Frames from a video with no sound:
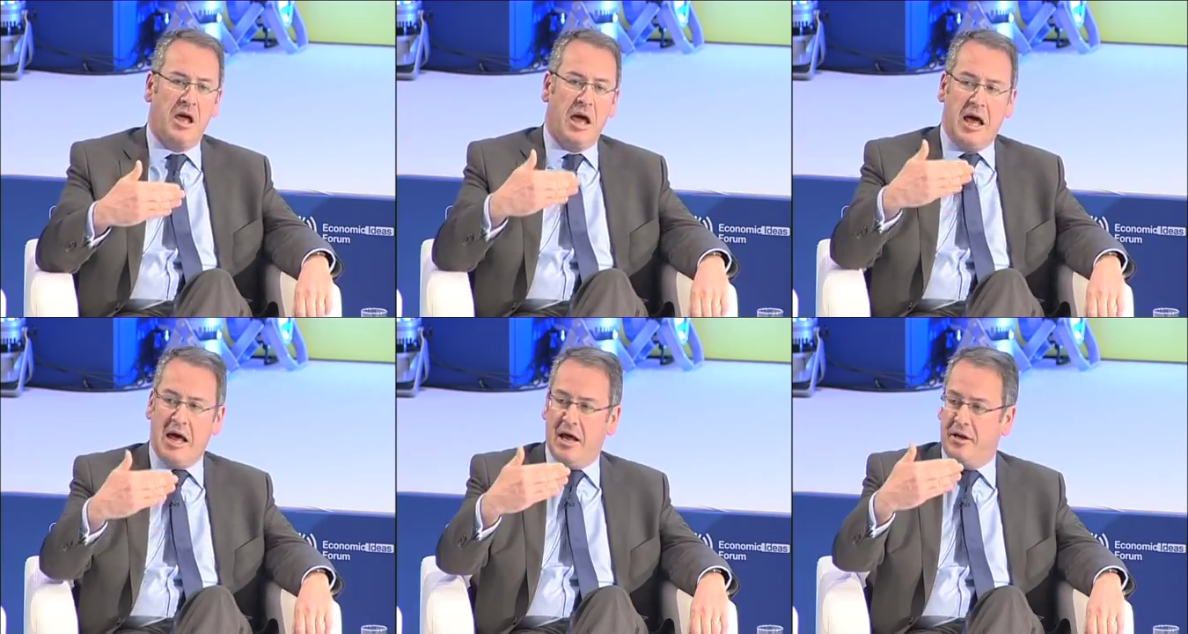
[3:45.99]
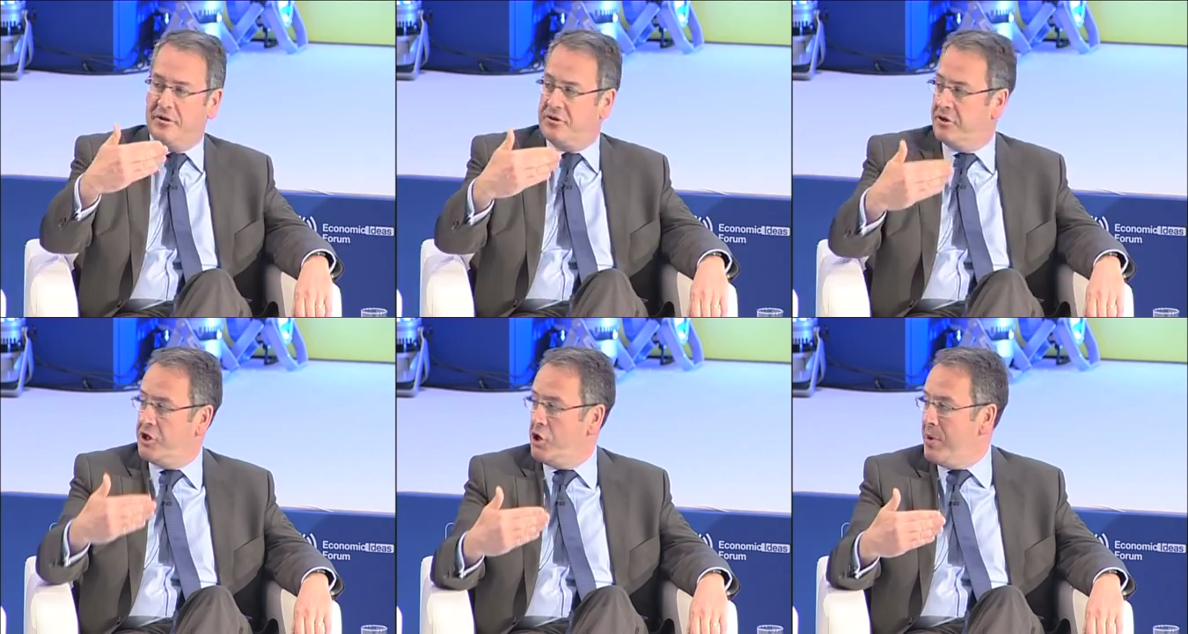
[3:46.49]
and
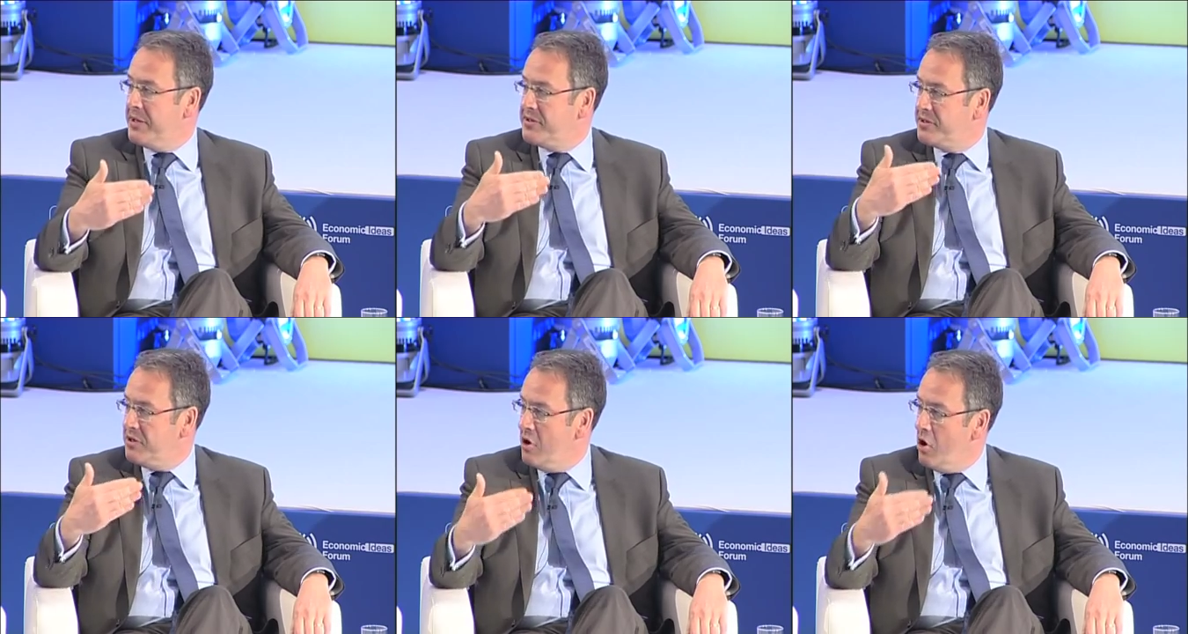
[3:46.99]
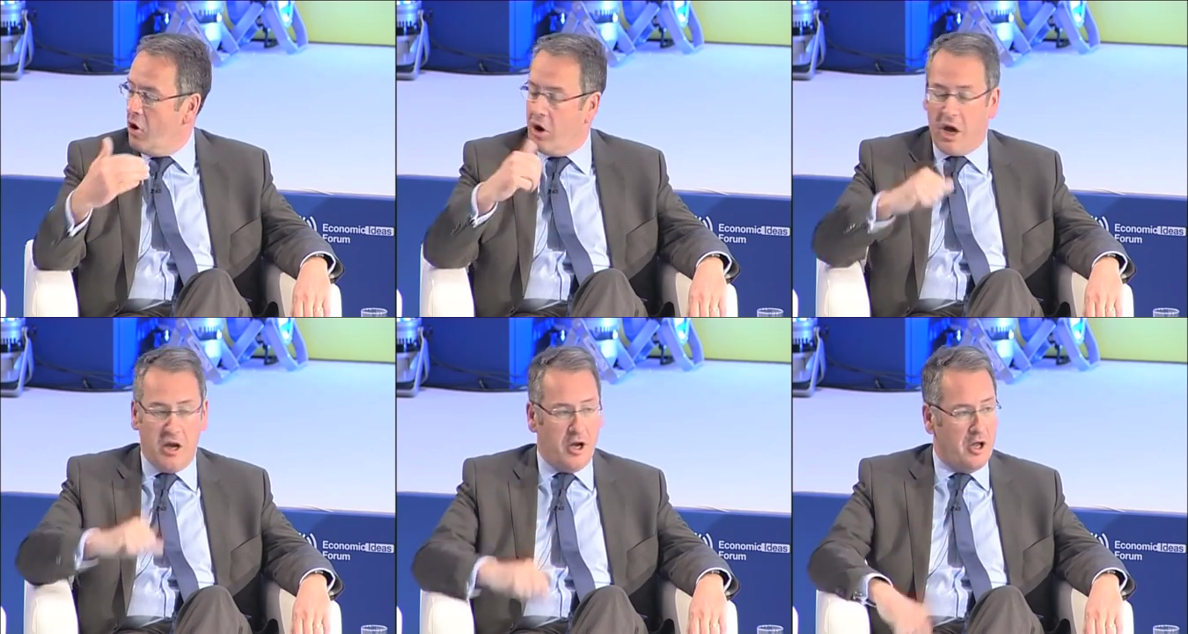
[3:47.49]
the US
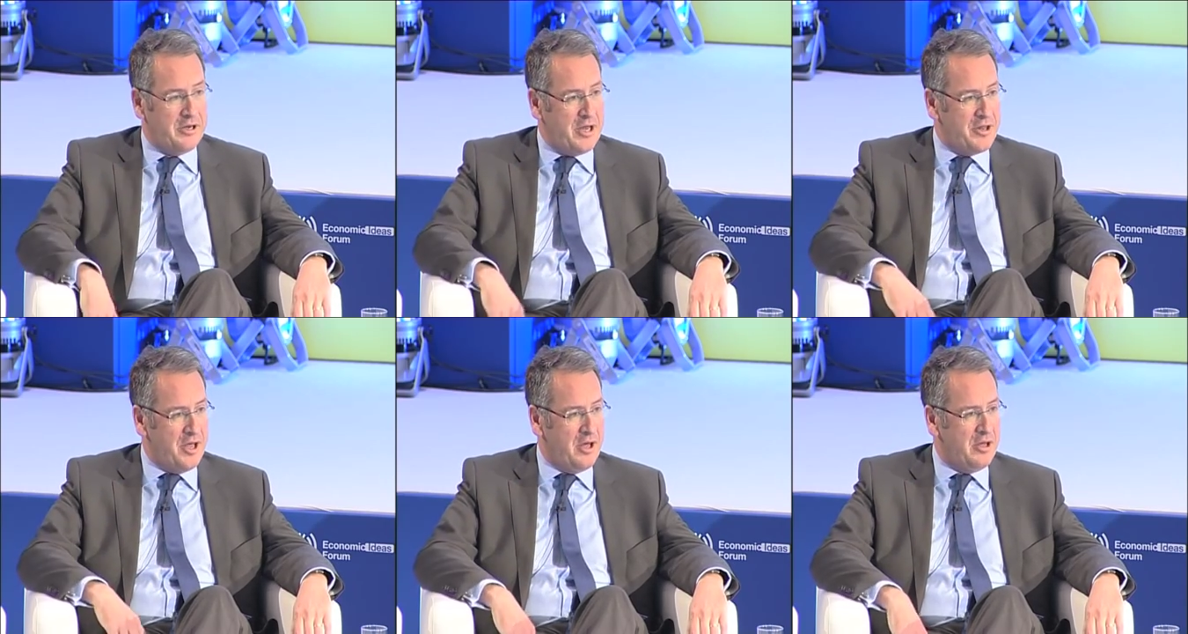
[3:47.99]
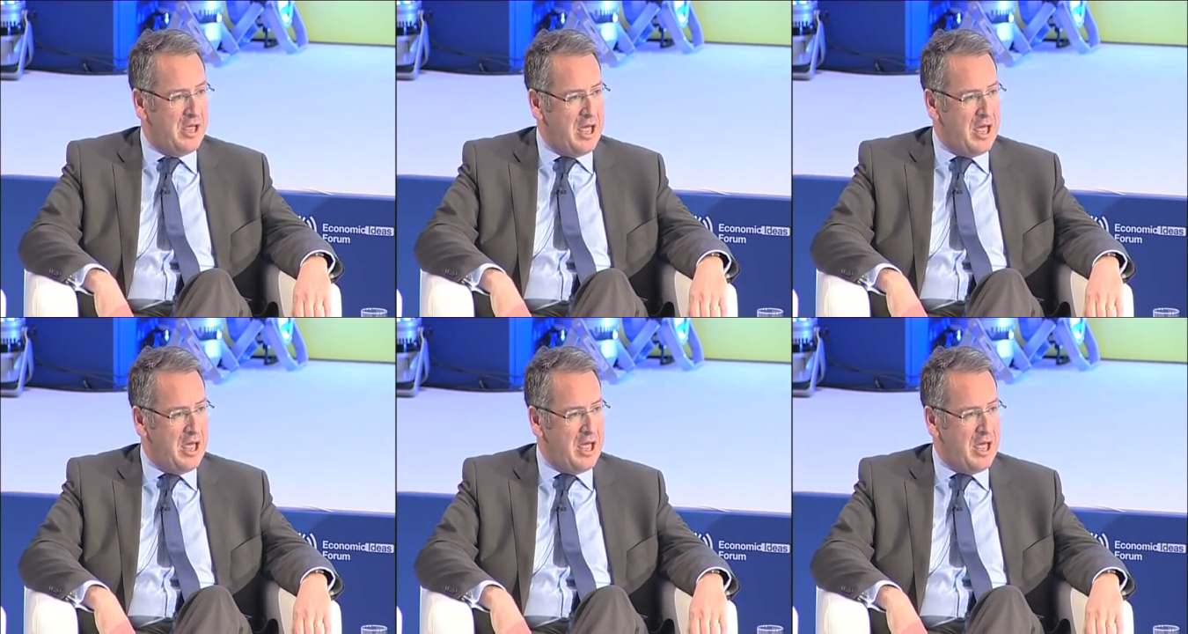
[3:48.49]
and other